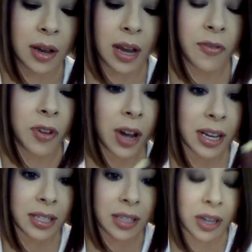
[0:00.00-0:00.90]
And if you
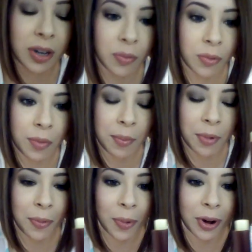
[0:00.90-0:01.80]
guys, you know,
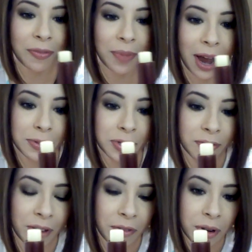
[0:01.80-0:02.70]
remember, one of my
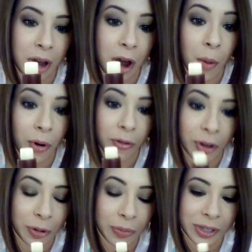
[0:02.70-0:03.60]
absolute favorite
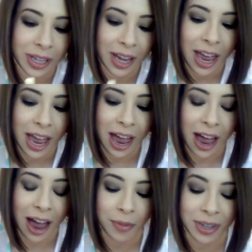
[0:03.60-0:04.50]
perfumes,
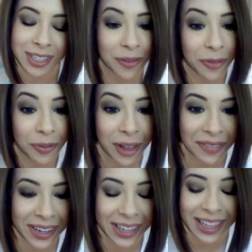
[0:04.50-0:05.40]
um, aside from La
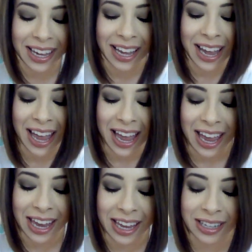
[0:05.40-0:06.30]
Vanilla,
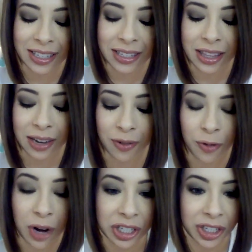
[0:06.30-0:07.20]
is the
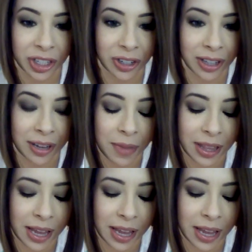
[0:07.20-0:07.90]
Fresh Sugar Lemon.